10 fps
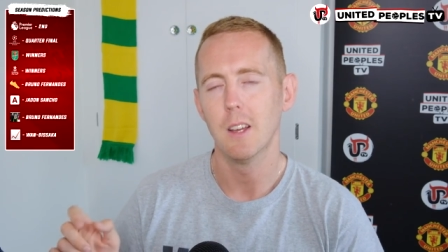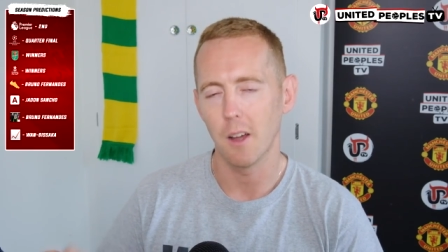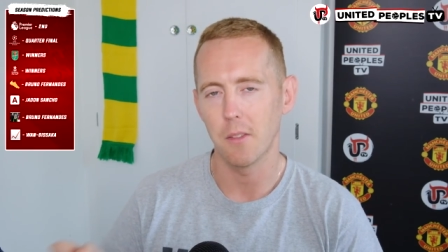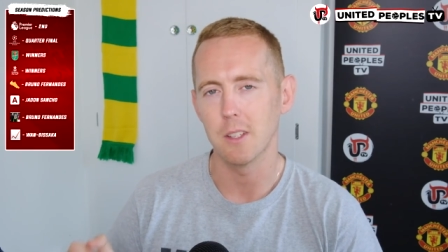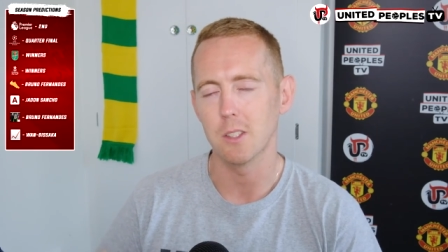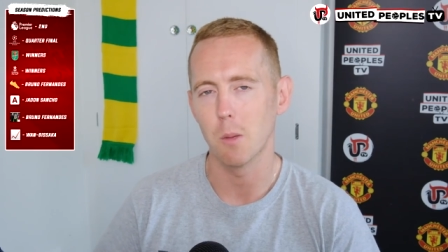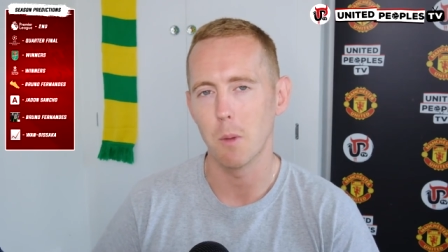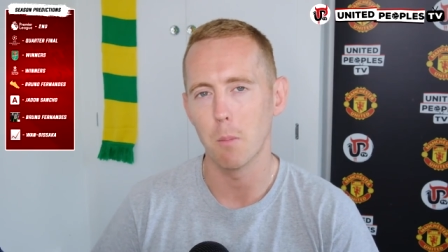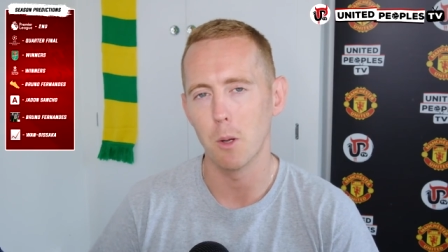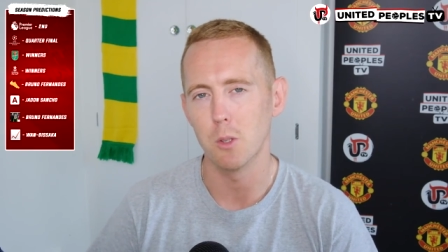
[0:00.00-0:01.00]
I think is going to be
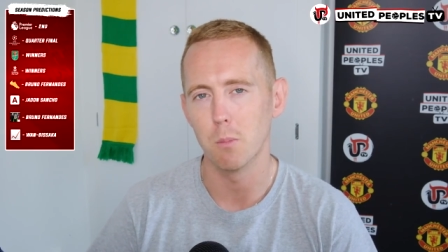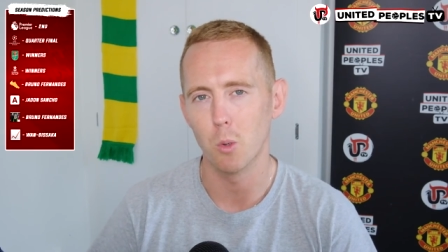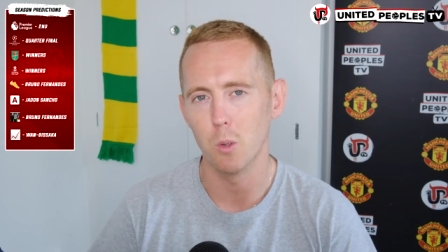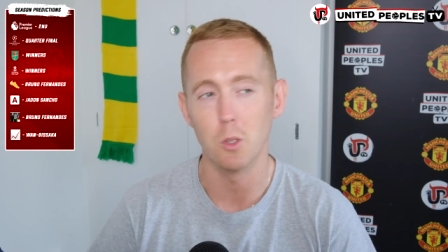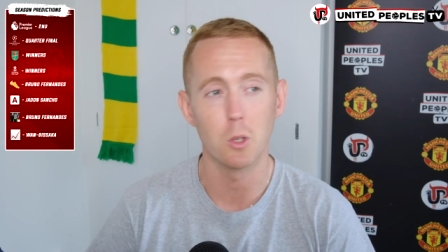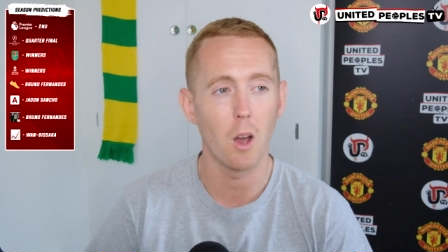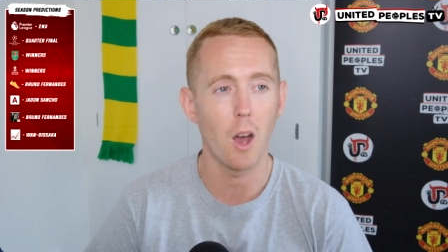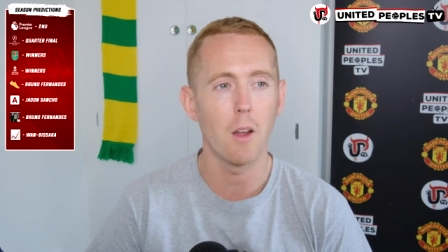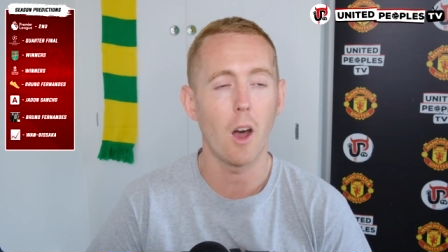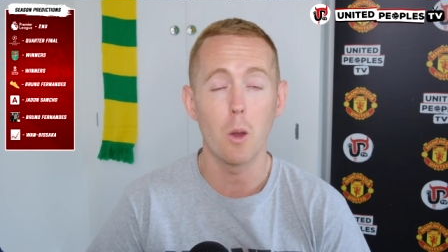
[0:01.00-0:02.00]
our most improved. Could,
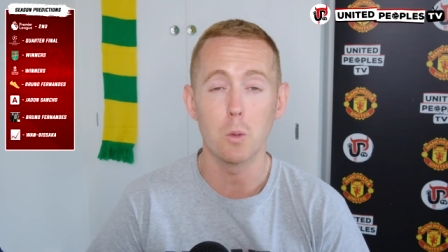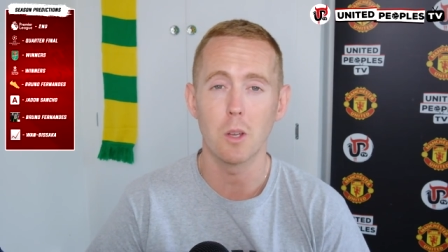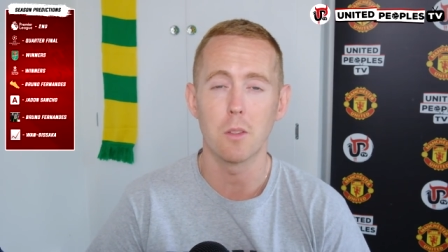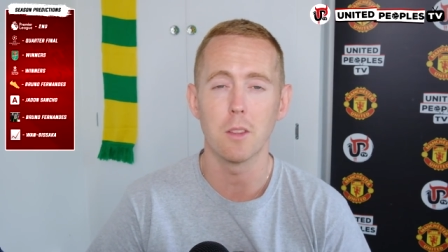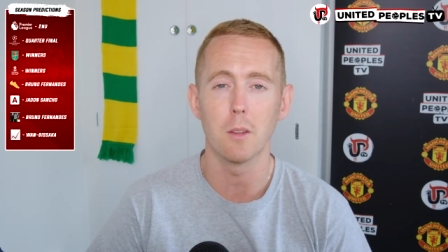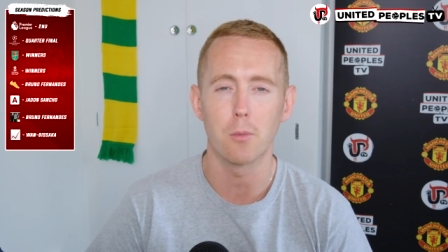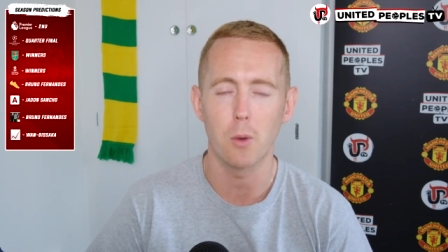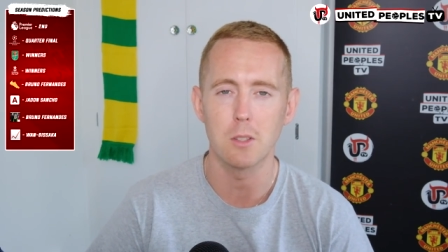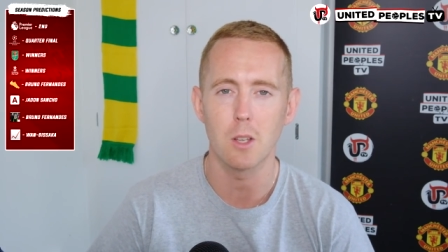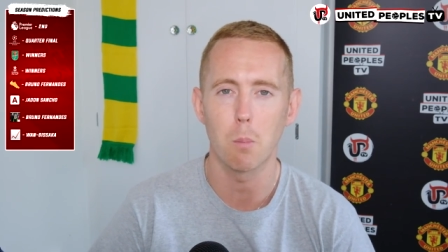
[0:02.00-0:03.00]
I, I also think that
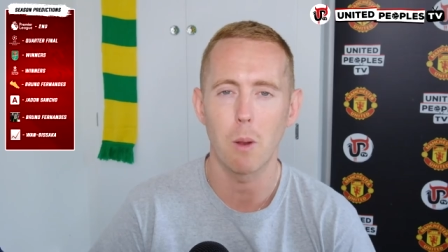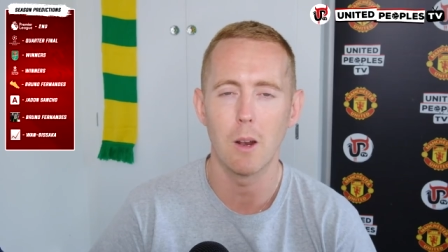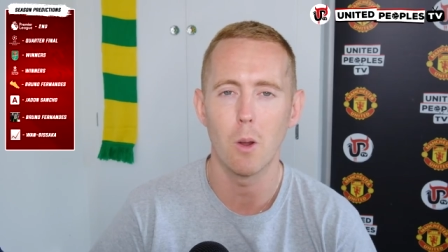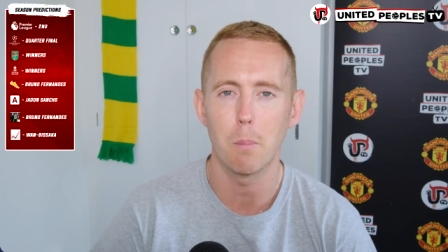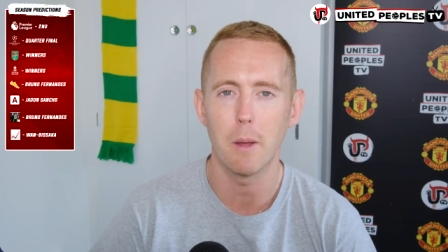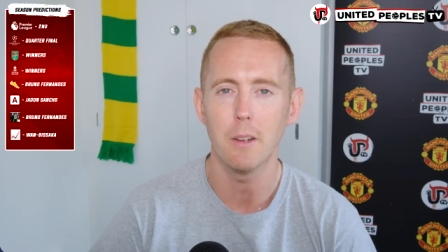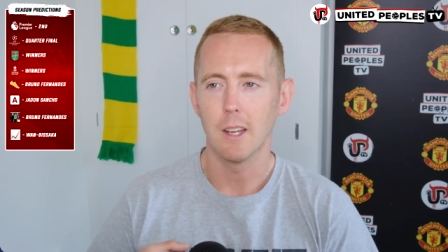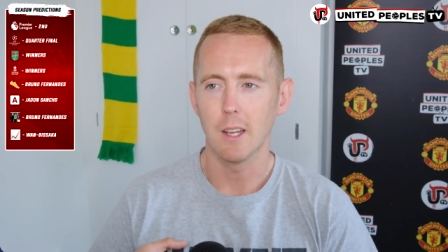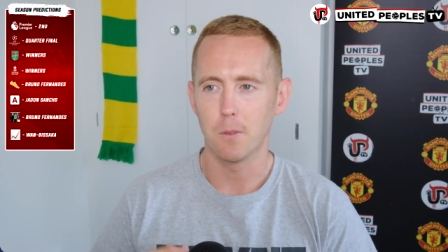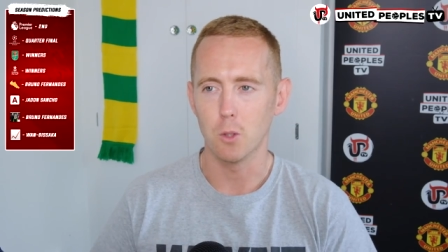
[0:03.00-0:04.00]
Fred's going to play a lot better
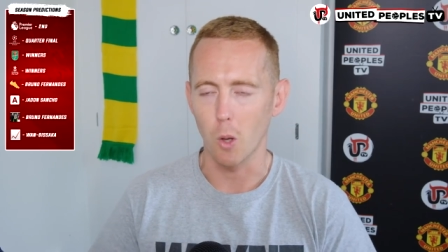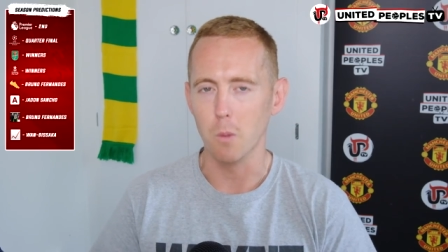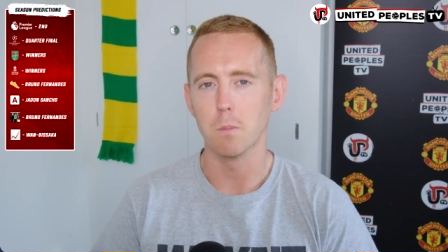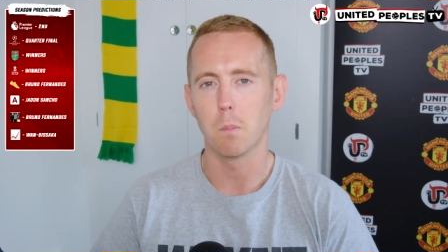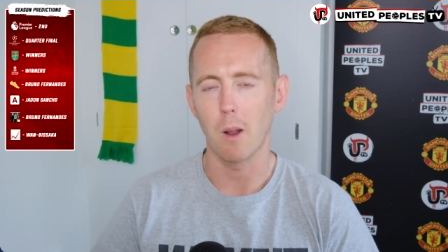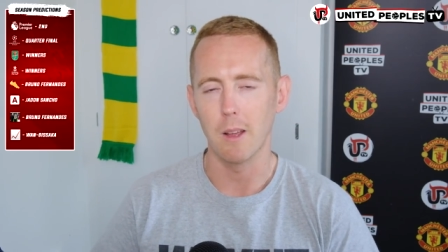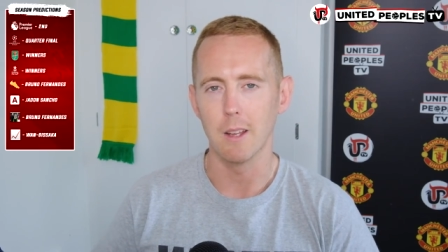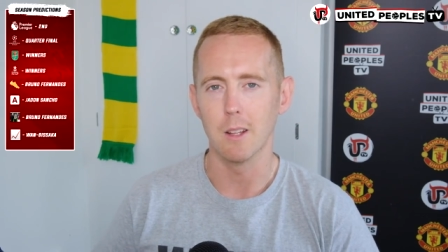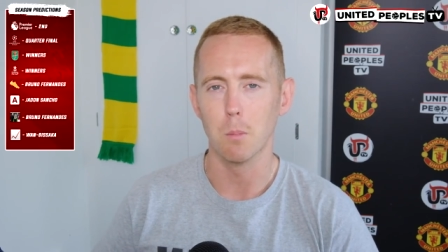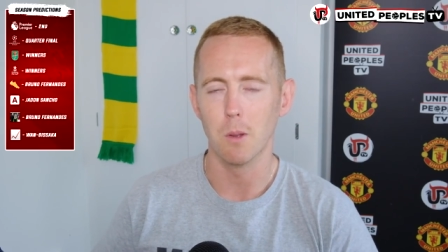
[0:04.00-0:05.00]
if you don't play
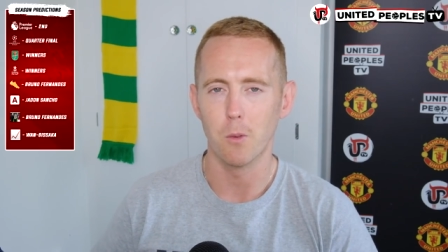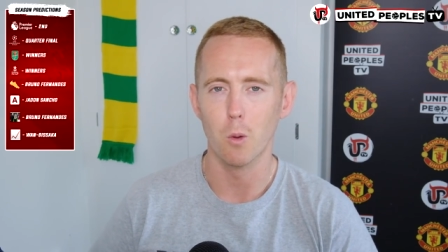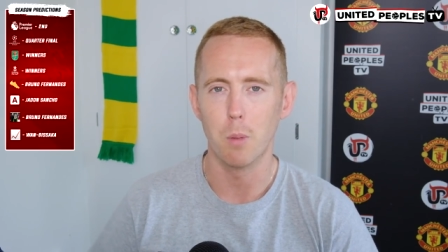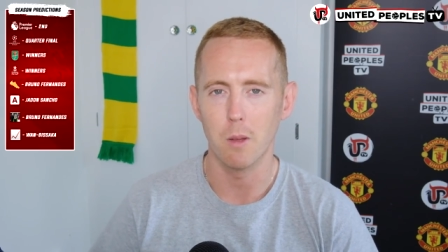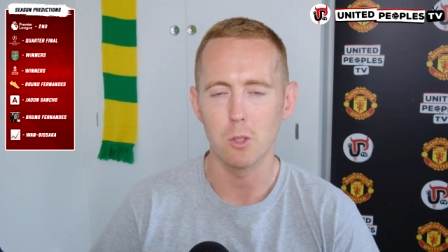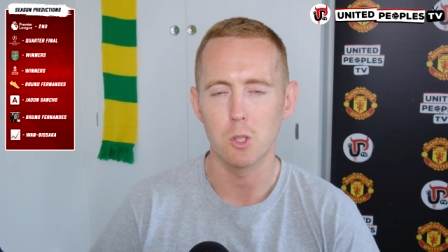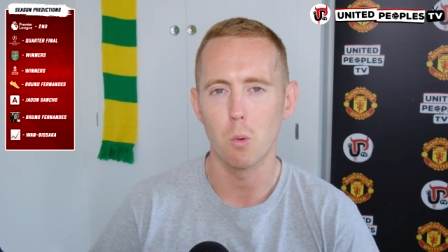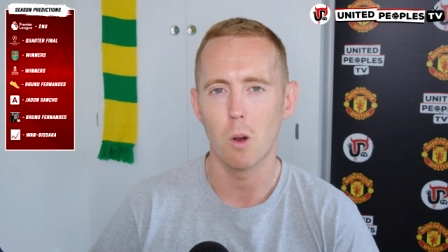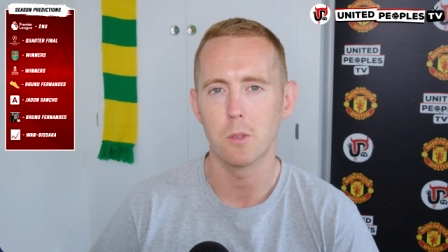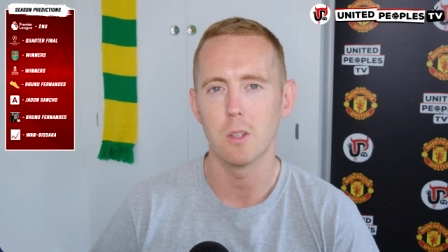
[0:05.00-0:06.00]
in the midfield pivot
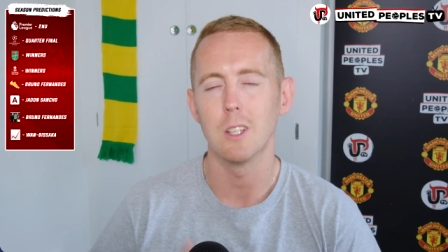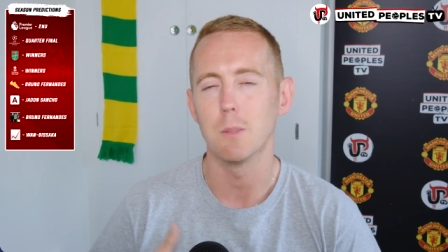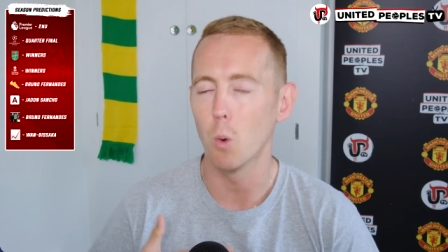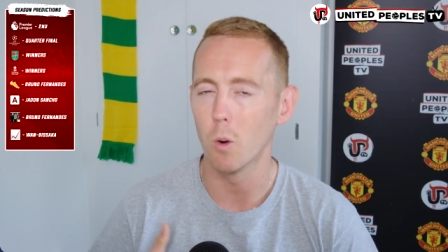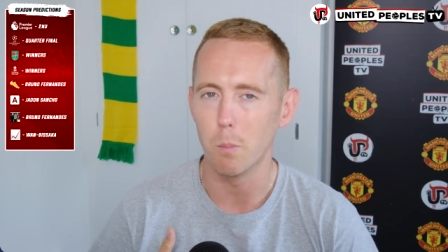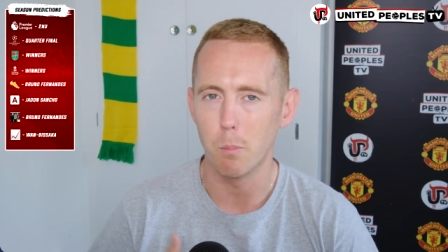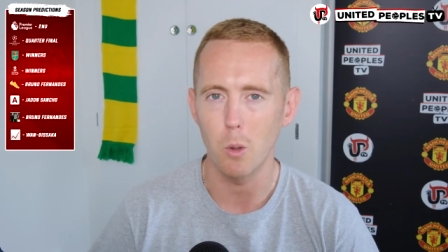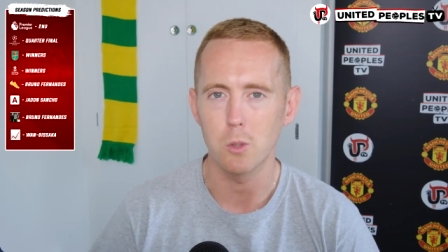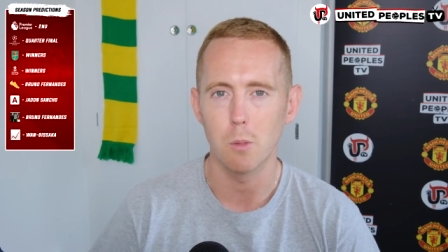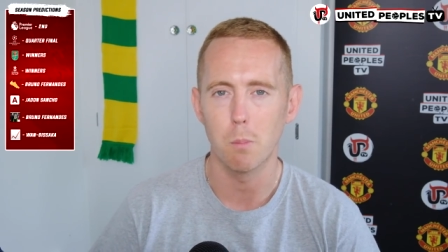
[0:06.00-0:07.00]
too often. He's more of a
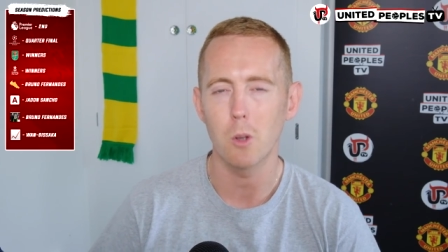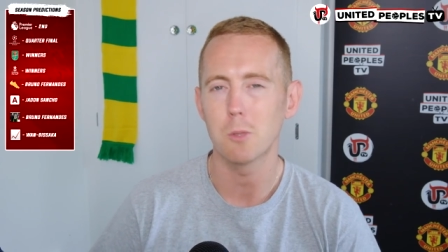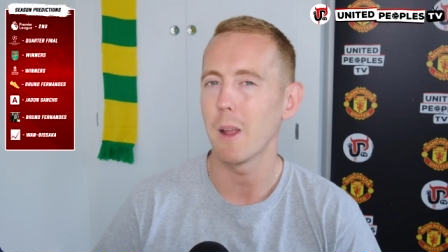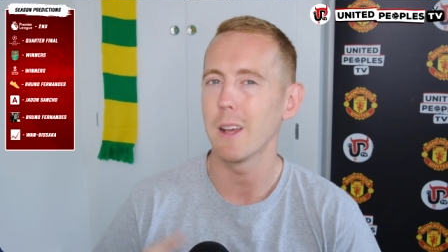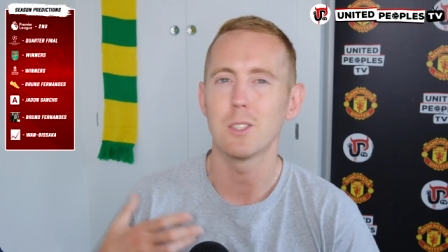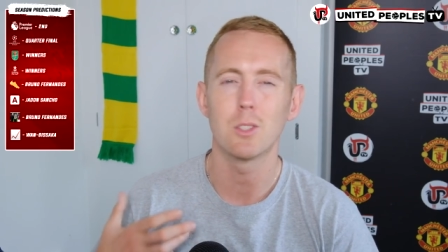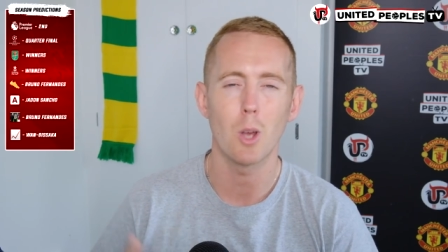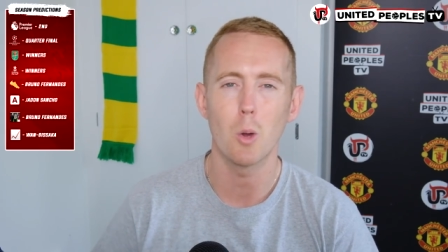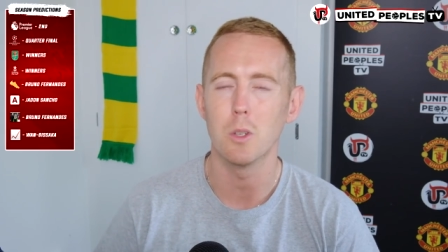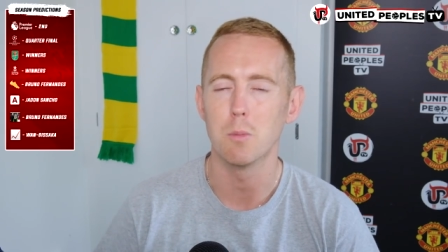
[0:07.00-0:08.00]
box to box player.
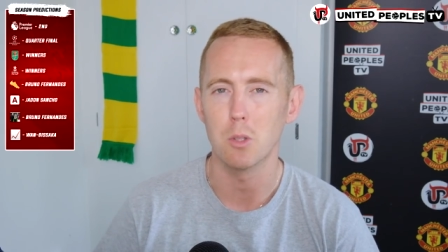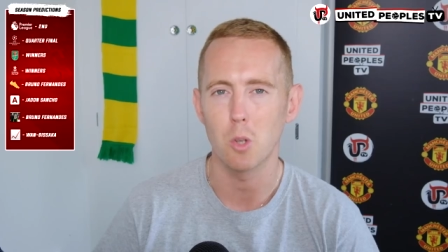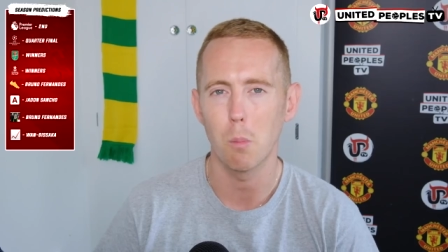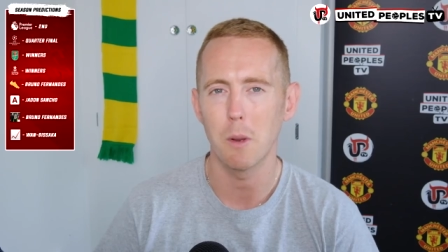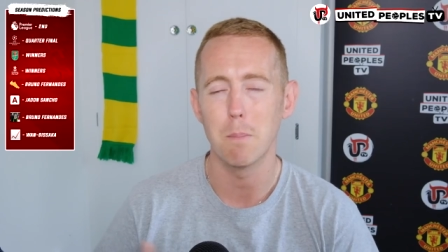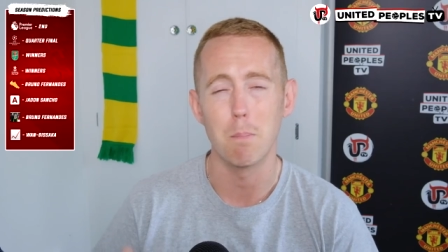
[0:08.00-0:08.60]
So is McTominay.